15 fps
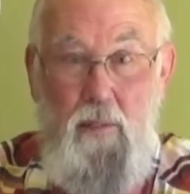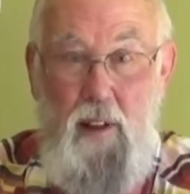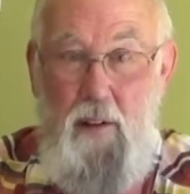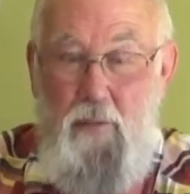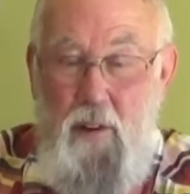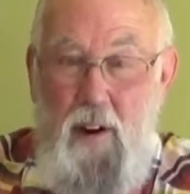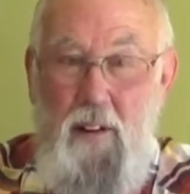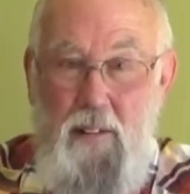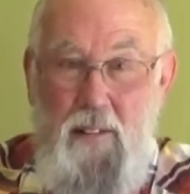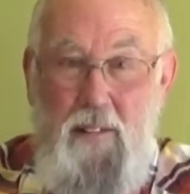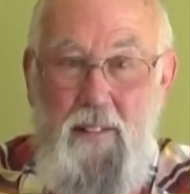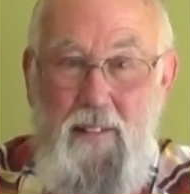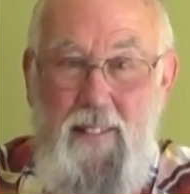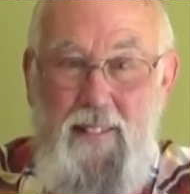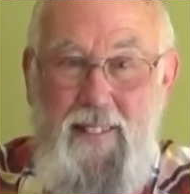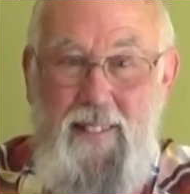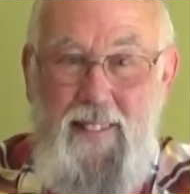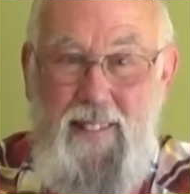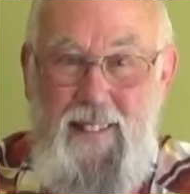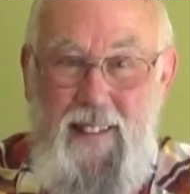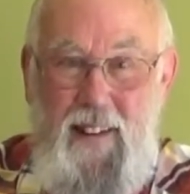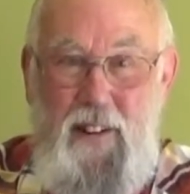They've got
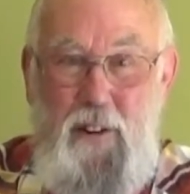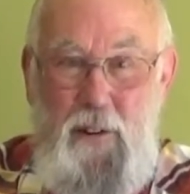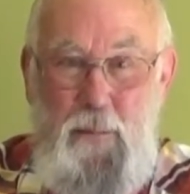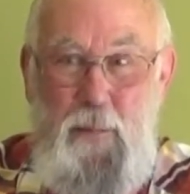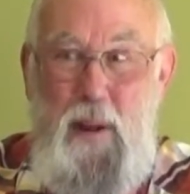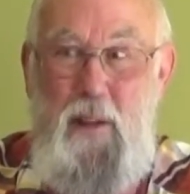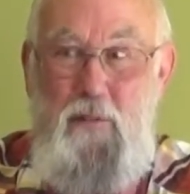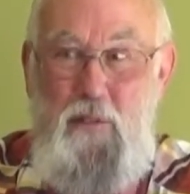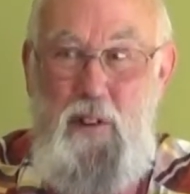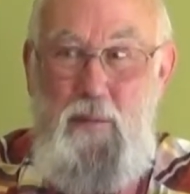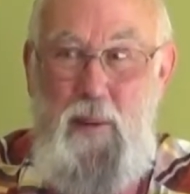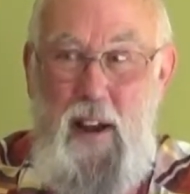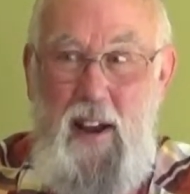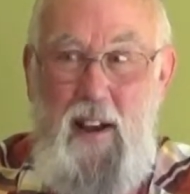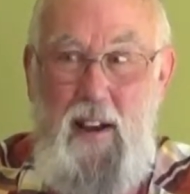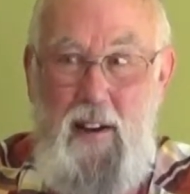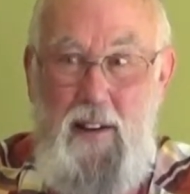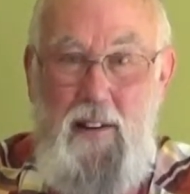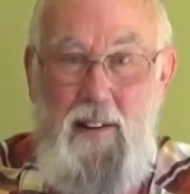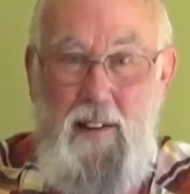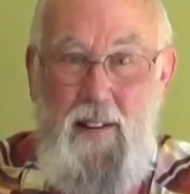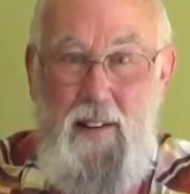a good beef to make,
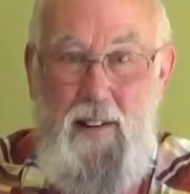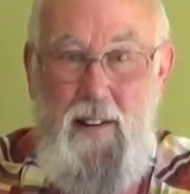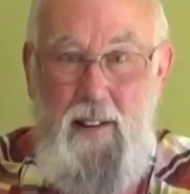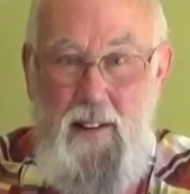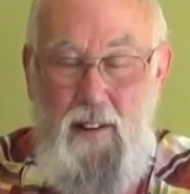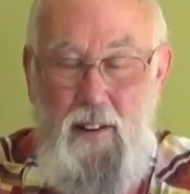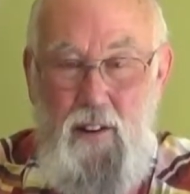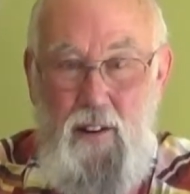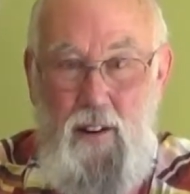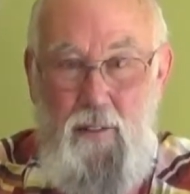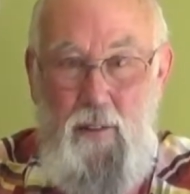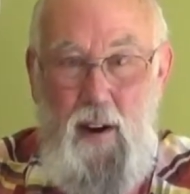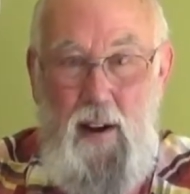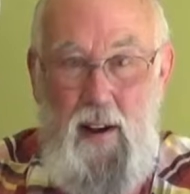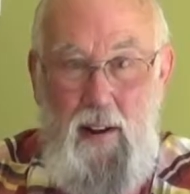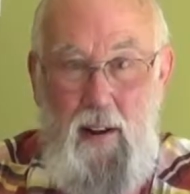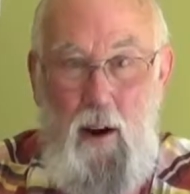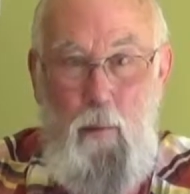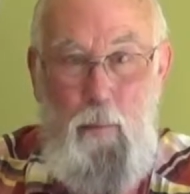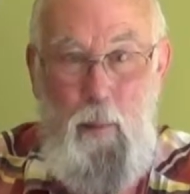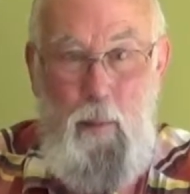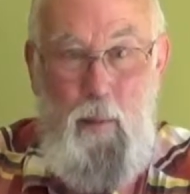and if I can
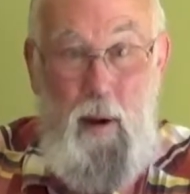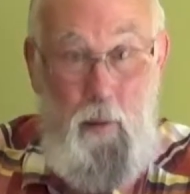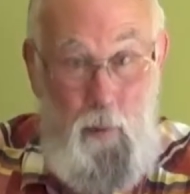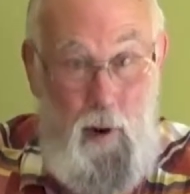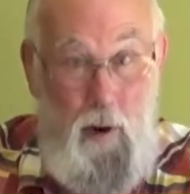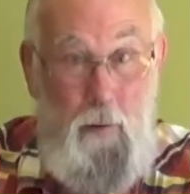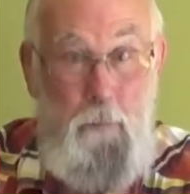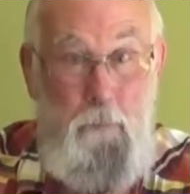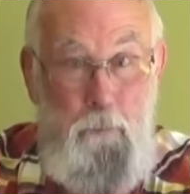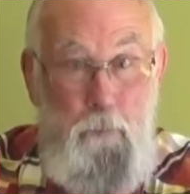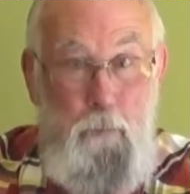help them, I will.